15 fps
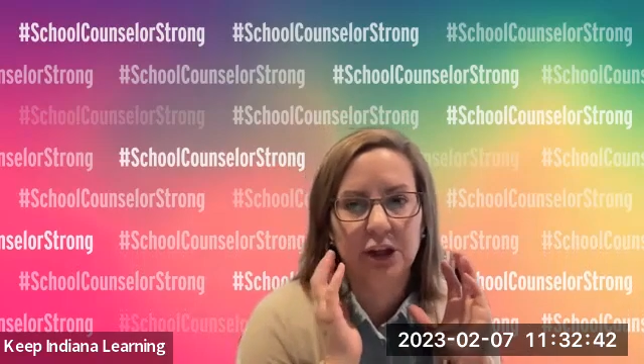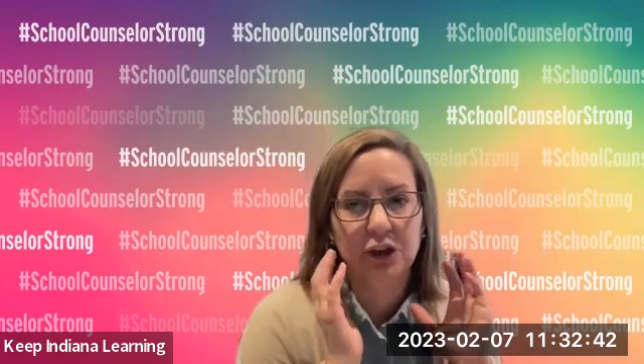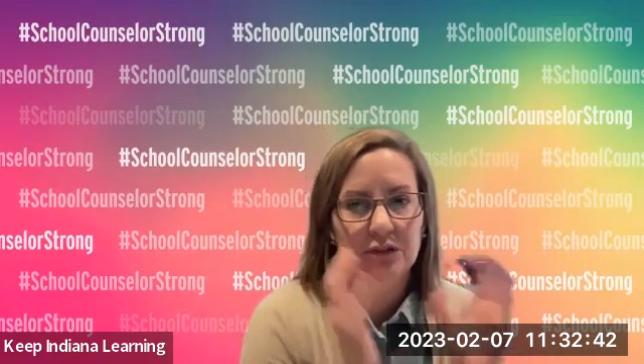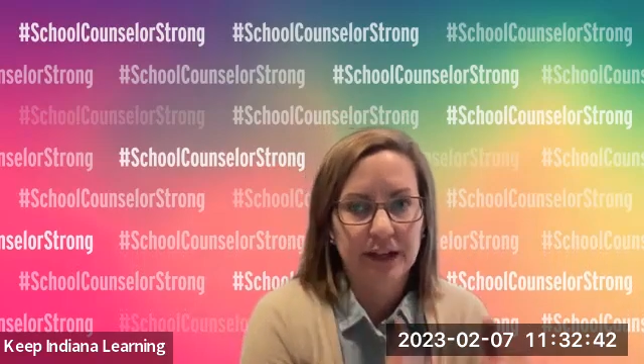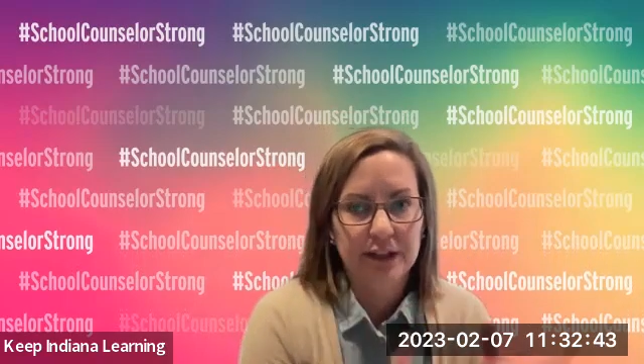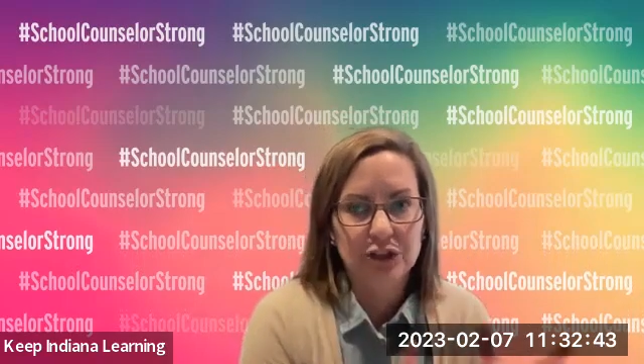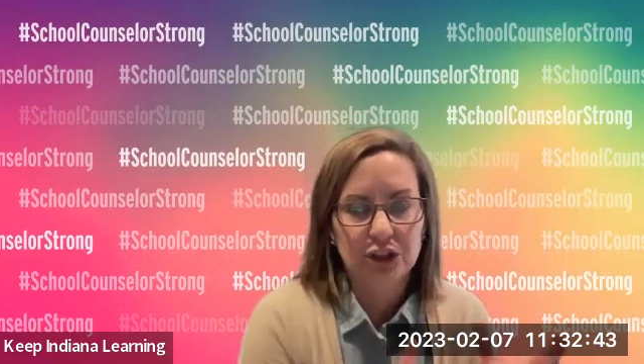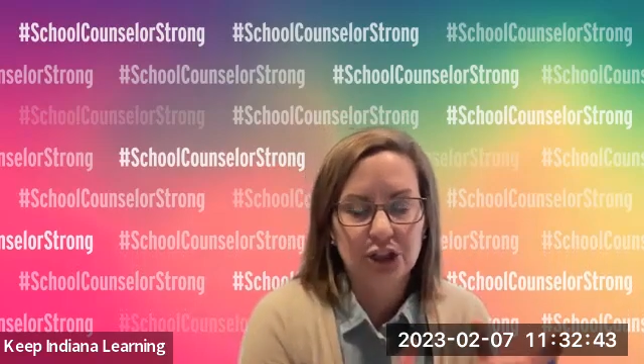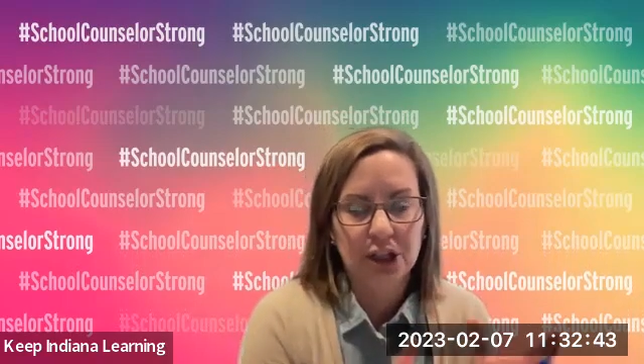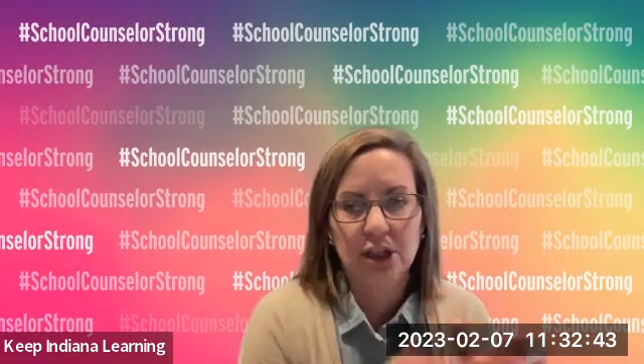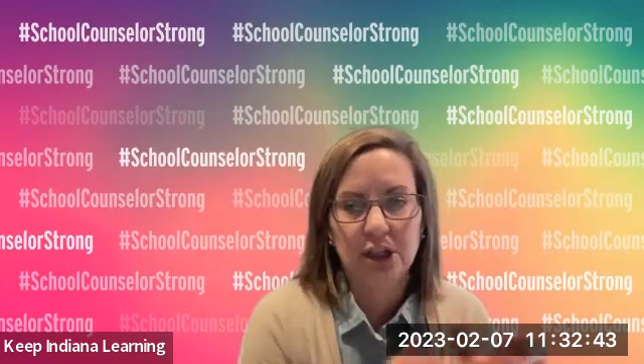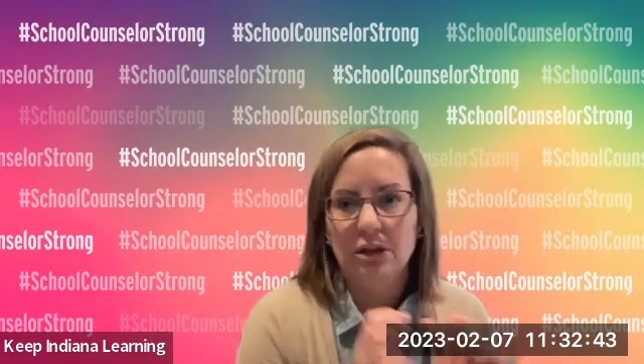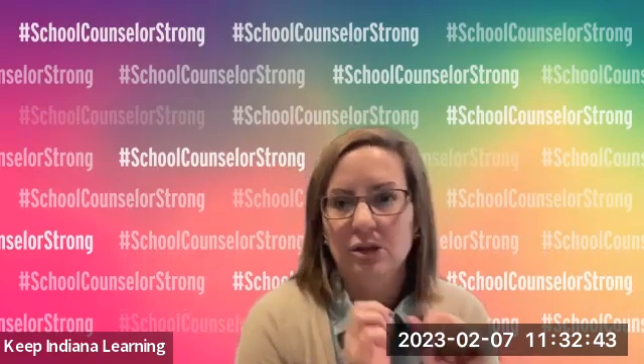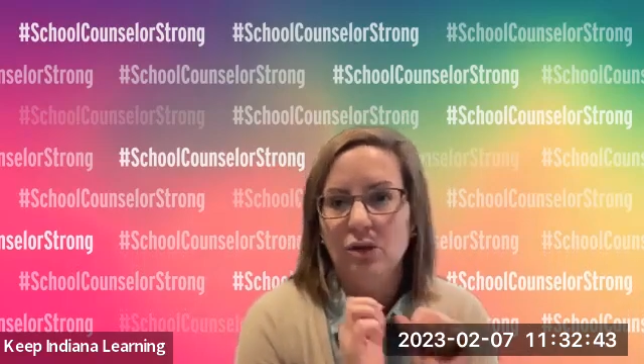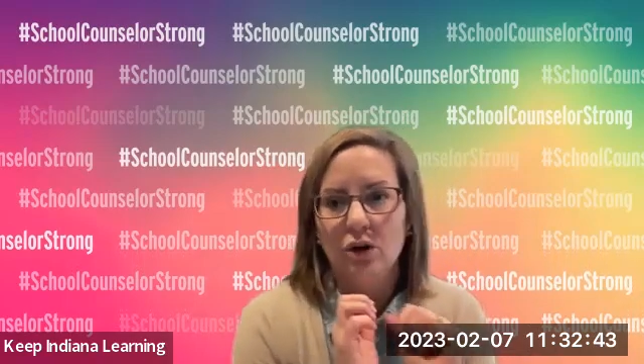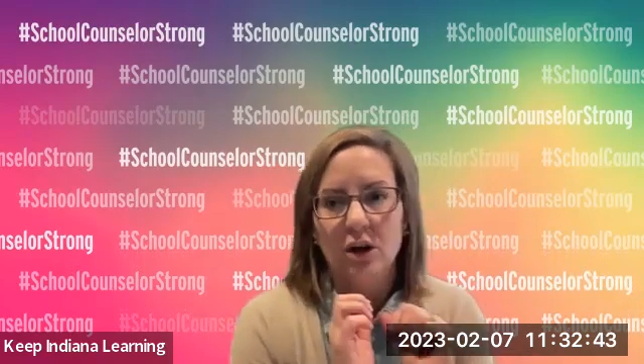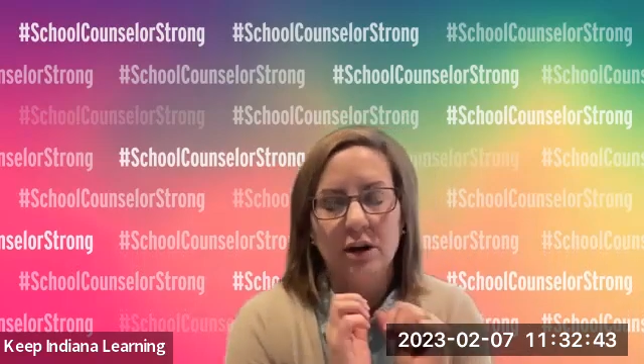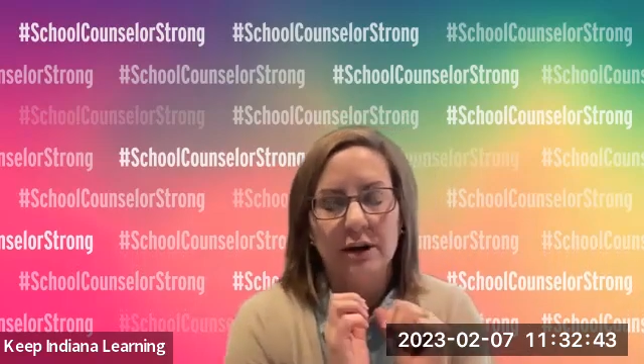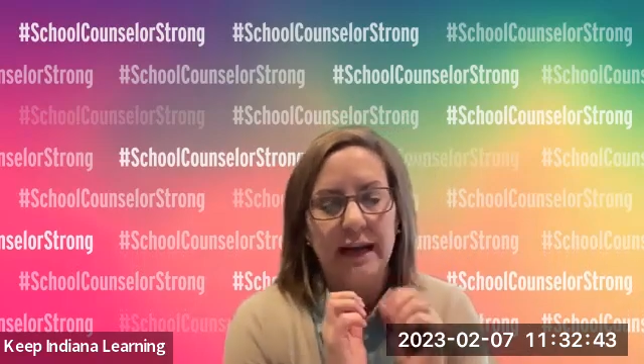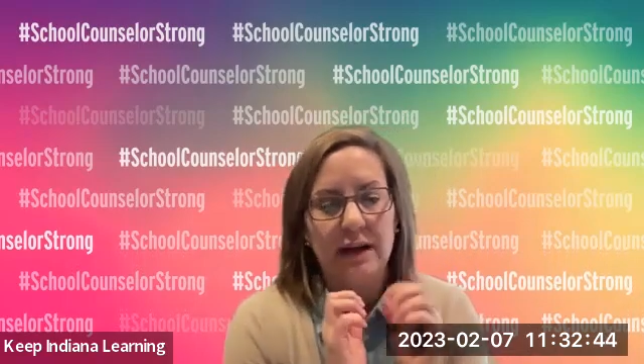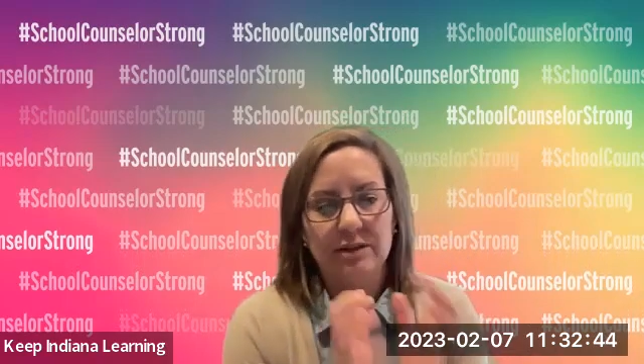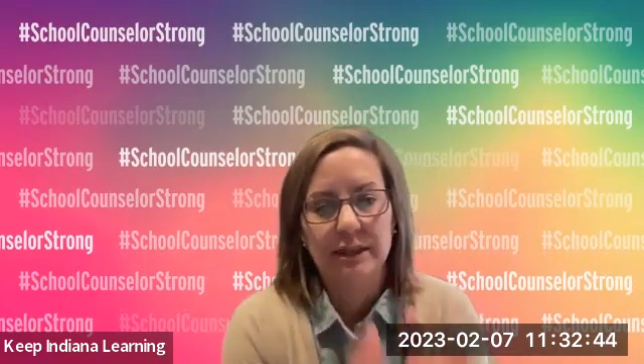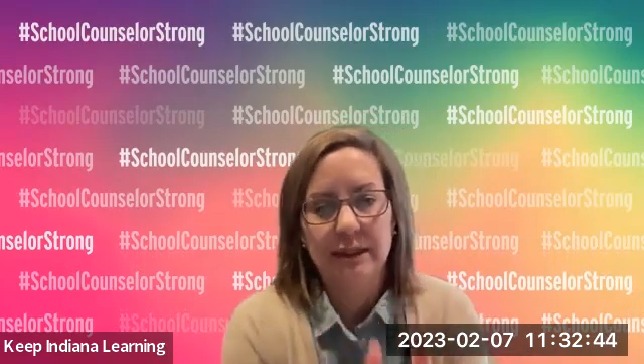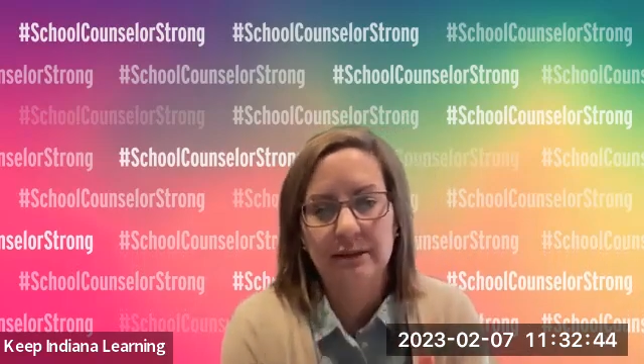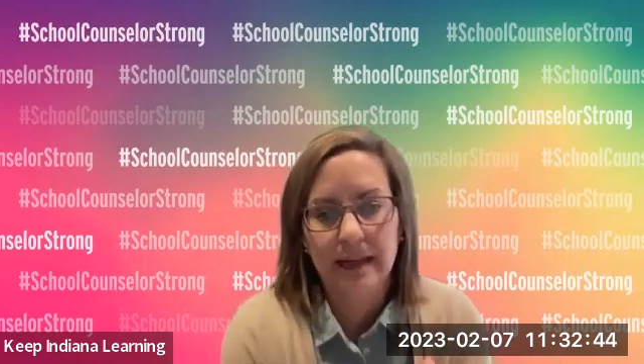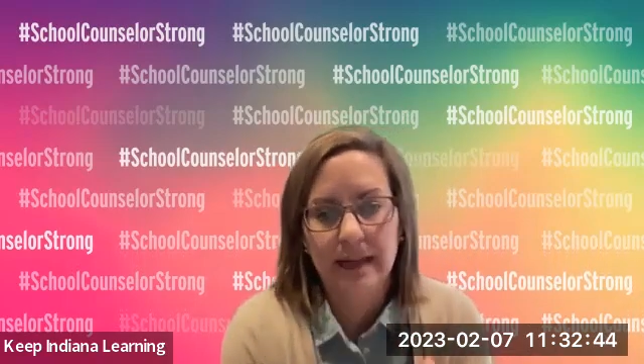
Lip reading: intervention or counseling